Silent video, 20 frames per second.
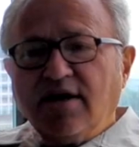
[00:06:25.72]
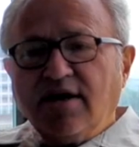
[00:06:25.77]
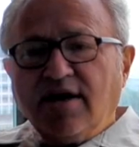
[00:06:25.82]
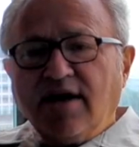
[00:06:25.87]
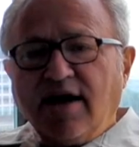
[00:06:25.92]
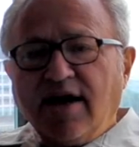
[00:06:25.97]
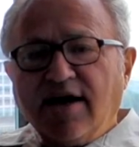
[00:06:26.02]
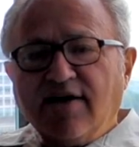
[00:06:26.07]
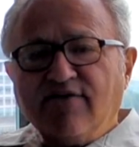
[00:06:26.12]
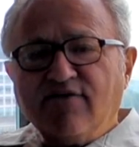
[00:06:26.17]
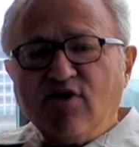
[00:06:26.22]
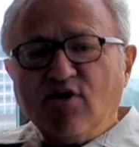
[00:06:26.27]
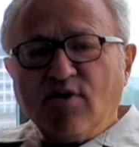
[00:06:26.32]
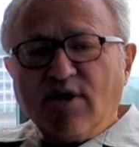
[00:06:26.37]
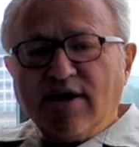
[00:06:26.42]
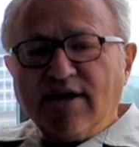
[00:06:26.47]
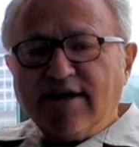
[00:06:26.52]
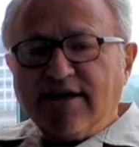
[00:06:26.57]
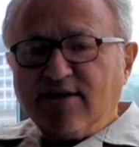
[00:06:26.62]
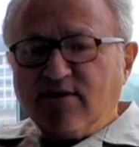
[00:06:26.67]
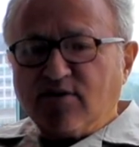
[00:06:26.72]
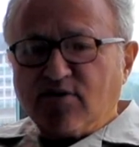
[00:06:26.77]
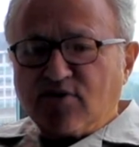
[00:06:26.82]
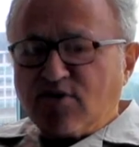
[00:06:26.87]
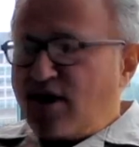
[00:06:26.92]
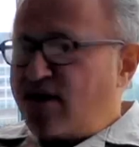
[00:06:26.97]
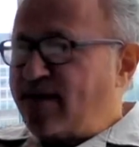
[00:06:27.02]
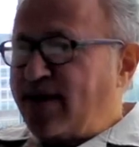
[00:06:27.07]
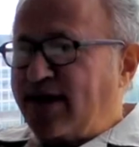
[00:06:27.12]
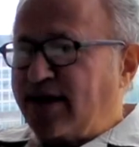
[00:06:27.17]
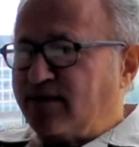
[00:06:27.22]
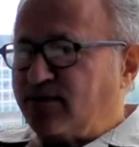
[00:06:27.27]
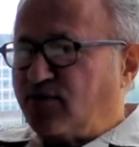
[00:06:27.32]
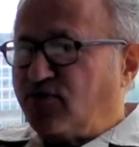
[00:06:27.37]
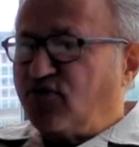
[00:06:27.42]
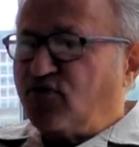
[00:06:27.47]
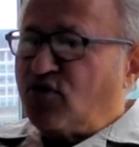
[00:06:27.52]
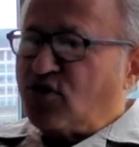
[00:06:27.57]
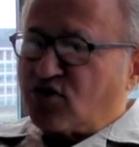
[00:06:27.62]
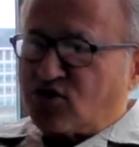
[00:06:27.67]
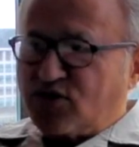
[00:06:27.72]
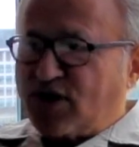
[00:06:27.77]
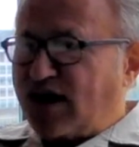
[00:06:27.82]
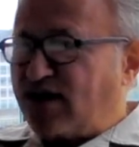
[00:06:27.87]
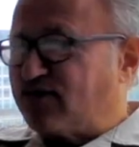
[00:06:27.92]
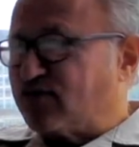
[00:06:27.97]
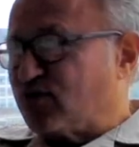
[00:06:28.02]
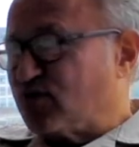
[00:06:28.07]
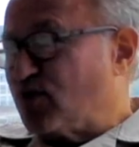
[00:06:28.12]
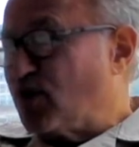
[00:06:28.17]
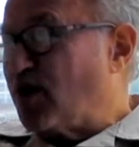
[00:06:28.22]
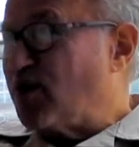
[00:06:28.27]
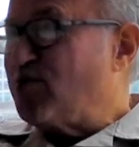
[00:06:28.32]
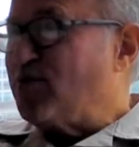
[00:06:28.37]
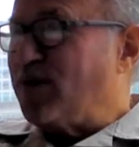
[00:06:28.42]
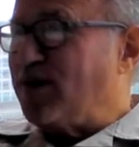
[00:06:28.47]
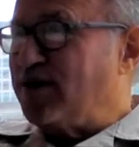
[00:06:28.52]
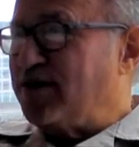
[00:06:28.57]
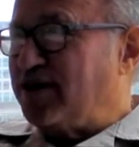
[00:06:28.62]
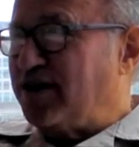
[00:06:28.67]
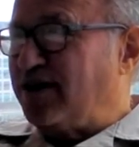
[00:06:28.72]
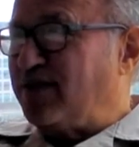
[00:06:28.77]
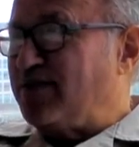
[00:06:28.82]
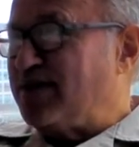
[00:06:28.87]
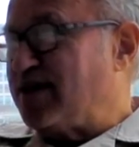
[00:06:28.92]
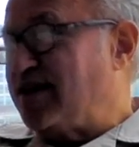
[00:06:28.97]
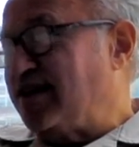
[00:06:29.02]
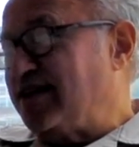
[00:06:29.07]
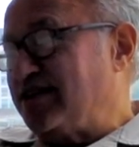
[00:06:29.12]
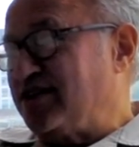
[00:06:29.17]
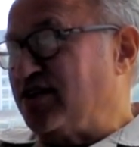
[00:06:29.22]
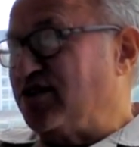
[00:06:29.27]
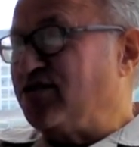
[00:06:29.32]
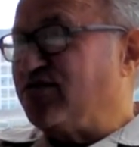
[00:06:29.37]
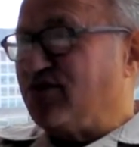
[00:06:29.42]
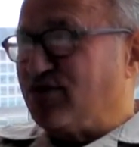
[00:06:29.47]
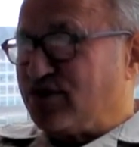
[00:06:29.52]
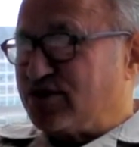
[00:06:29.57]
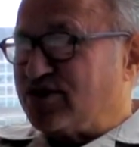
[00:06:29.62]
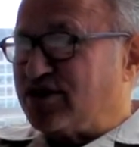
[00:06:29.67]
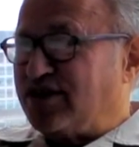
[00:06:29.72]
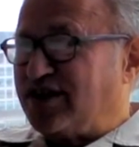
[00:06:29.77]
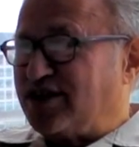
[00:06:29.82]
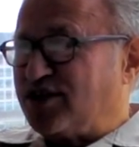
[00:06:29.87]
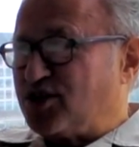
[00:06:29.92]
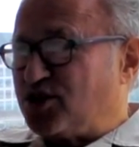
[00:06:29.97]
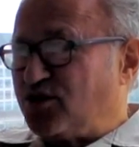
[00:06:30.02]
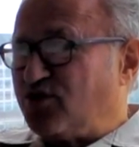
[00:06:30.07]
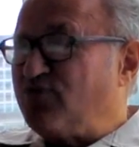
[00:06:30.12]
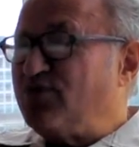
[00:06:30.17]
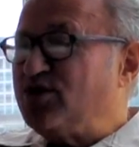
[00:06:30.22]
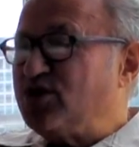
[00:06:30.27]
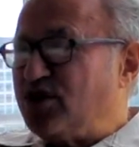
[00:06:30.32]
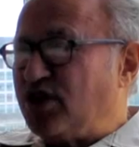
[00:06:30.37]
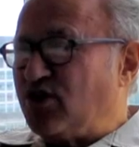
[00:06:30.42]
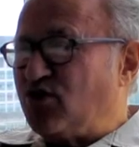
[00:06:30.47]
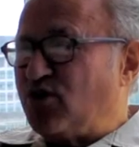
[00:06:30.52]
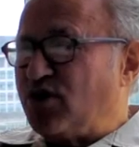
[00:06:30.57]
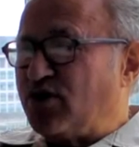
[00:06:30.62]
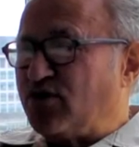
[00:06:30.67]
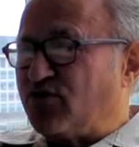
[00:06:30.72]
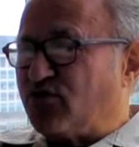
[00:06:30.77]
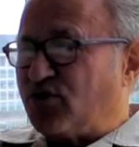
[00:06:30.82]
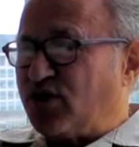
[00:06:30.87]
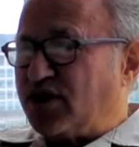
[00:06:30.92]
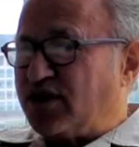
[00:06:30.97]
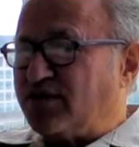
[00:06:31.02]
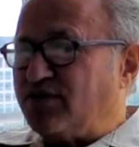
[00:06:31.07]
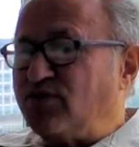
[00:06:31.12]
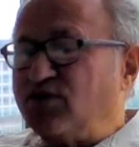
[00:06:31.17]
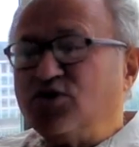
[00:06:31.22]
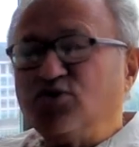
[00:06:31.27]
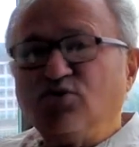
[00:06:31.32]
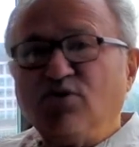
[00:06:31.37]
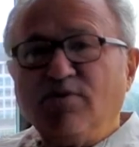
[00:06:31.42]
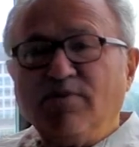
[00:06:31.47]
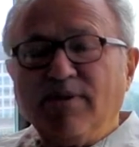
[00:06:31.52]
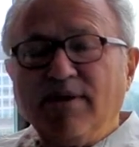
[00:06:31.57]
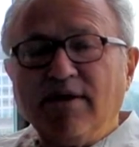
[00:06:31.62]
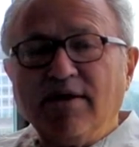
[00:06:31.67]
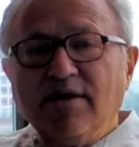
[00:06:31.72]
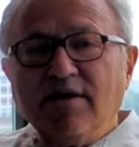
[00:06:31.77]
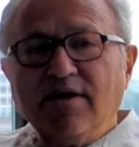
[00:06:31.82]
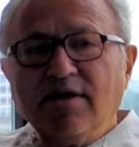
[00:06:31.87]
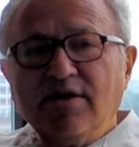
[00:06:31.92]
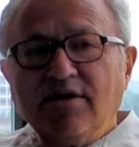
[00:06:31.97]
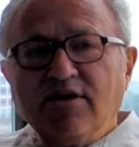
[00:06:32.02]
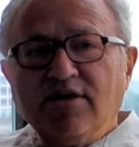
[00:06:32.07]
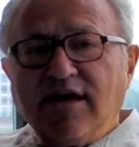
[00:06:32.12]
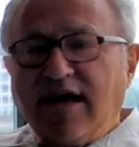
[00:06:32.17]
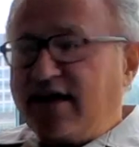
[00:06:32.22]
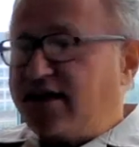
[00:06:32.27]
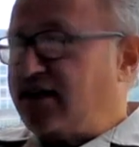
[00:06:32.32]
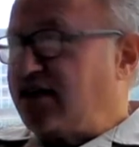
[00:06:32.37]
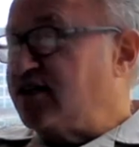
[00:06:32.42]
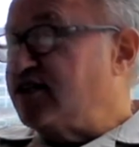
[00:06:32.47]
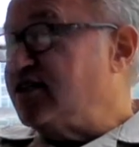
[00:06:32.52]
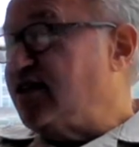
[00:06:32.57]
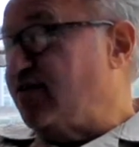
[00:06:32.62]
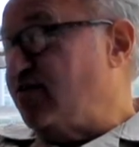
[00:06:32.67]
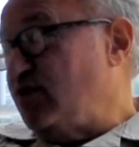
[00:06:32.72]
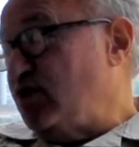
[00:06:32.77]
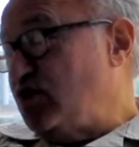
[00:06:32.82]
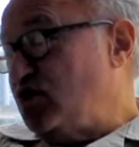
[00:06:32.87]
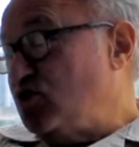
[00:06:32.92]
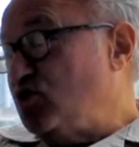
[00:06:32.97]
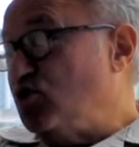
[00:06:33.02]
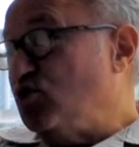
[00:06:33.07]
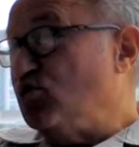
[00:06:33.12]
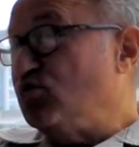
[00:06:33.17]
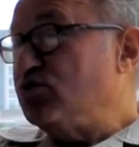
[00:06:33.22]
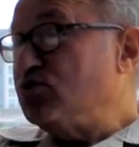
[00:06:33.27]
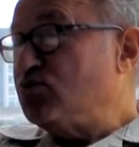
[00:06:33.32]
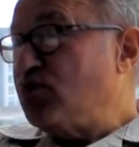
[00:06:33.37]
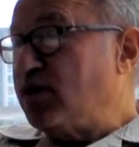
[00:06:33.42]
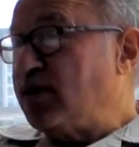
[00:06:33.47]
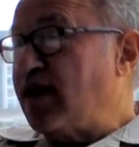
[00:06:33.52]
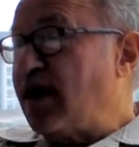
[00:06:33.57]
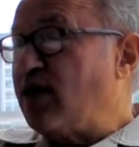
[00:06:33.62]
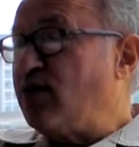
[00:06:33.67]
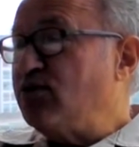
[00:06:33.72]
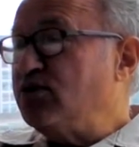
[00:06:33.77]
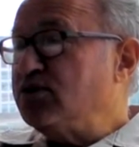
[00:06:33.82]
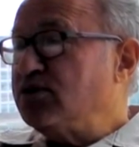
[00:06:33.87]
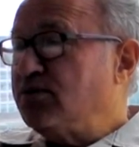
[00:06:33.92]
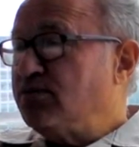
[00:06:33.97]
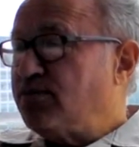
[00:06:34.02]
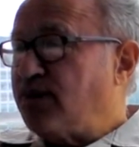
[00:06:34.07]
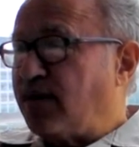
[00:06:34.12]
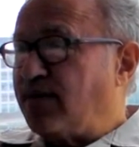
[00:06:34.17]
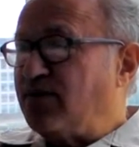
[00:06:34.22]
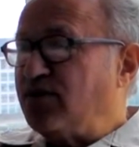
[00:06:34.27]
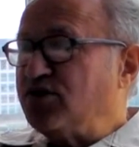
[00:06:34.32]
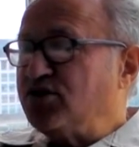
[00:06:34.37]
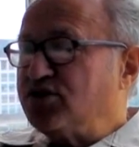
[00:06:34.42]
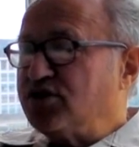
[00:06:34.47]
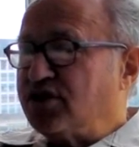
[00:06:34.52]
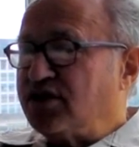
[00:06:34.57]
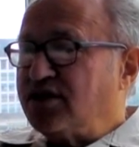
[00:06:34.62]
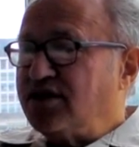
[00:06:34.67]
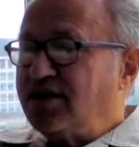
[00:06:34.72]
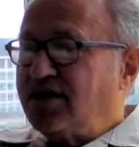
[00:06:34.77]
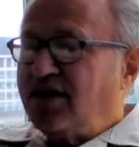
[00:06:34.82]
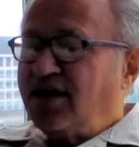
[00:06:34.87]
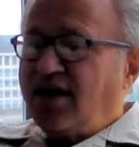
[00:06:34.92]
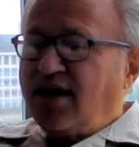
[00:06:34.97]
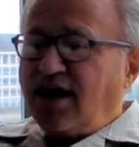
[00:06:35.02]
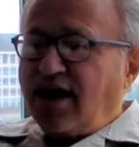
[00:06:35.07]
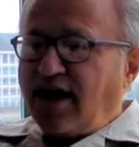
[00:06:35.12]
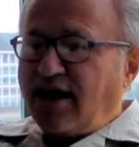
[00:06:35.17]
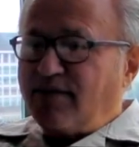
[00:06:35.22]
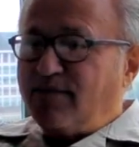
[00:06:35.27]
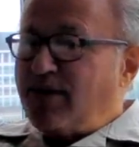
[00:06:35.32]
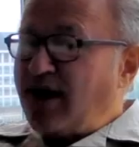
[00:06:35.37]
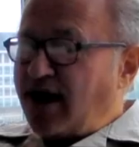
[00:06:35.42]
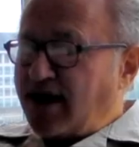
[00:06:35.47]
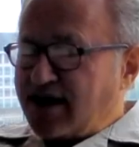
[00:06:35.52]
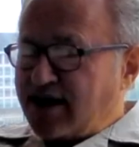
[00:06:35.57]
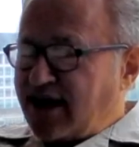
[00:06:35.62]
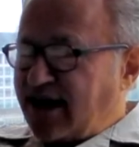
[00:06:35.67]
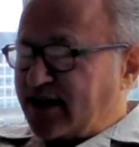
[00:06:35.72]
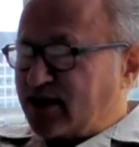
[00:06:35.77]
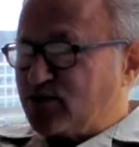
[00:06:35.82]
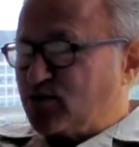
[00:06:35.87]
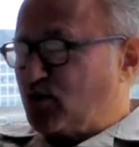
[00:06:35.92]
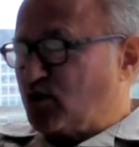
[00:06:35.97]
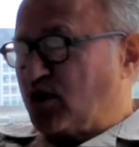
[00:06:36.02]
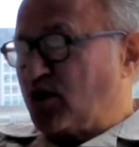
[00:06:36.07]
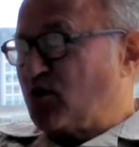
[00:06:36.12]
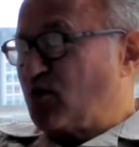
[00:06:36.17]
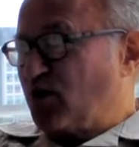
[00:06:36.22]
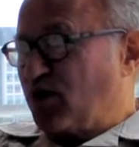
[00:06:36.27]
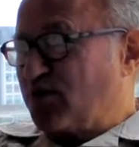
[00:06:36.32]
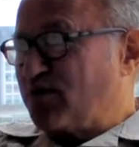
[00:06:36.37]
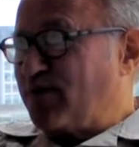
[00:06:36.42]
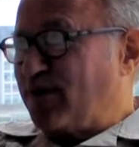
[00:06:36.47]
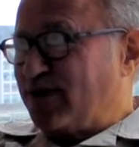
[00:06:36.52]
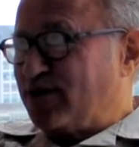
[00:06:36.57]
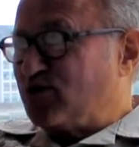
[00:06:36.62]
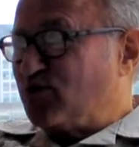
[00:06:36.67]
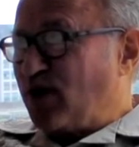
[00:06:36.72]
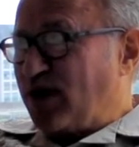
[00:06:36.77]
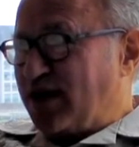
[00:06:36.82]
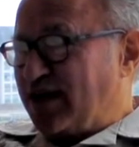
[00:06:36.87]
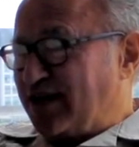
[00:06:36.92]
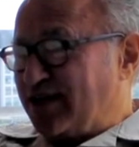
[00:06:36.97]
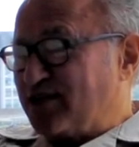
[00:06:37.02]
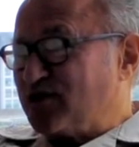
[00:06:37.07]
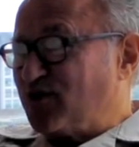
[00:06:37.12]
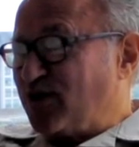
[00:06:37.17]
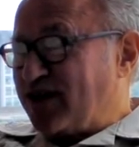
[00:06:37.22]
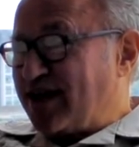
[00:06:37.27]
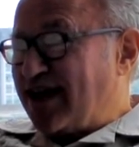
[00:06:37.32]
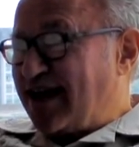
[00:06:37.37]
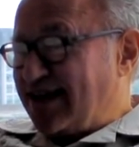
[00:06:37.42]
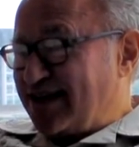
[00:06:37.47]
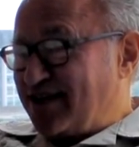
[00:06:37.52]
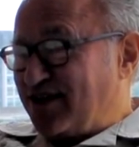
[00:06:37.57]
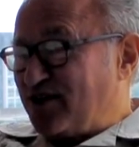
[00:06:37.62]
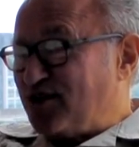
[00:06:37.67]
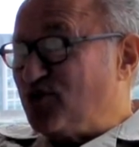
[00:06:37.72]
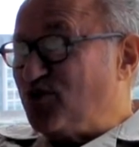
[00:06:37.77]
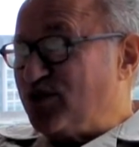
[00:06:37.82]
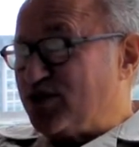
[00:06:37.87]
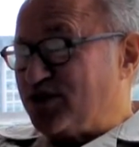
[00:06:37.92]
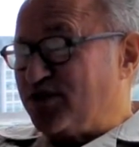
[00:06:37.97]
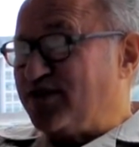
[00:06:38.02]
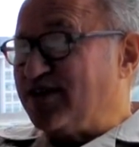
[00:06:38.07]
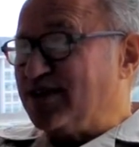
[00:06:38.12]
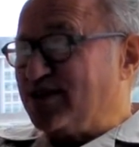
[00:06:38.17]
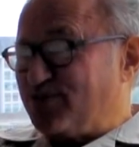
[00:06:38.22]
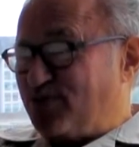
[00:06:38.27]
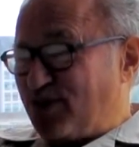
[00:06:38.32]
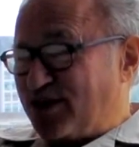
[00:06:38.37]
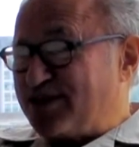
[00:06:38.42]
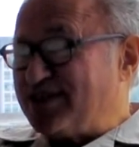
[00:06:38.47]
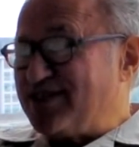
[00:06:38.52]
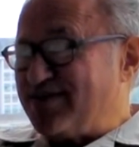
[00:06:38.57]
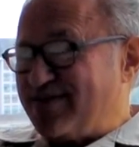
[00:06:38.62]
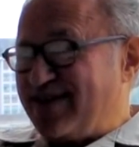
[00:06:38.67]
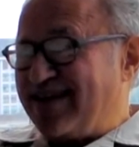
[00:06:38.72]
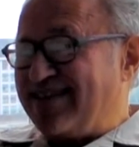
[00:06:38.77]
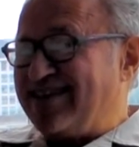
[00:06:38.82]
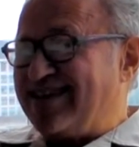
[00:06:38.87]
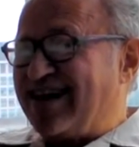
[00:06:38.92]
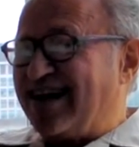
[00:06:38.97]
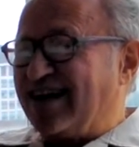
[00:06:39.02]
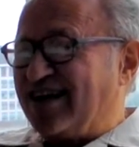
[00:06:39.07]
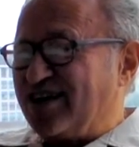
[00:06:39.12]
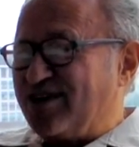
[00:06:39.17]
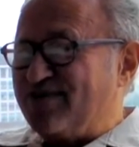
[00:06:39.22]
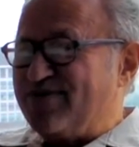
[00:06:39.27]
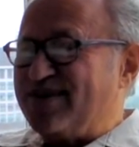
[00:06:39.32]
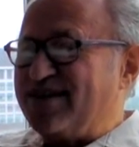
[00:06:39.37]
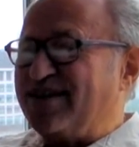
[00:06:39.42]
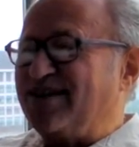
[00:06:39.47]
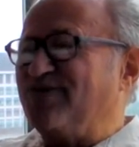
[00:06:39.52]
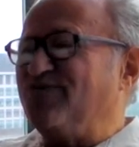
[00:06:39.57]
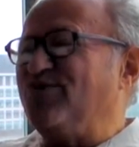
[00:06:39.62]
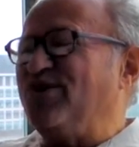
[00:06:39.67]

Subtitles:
I have no idea whether I made it before or after Rothbard did, but it is in the first edition of Machinery of Freedom, which would be 1972 is when that was published. I'm not an expert on Rothbard's writing, so I can't tell you which of his books he made the argument in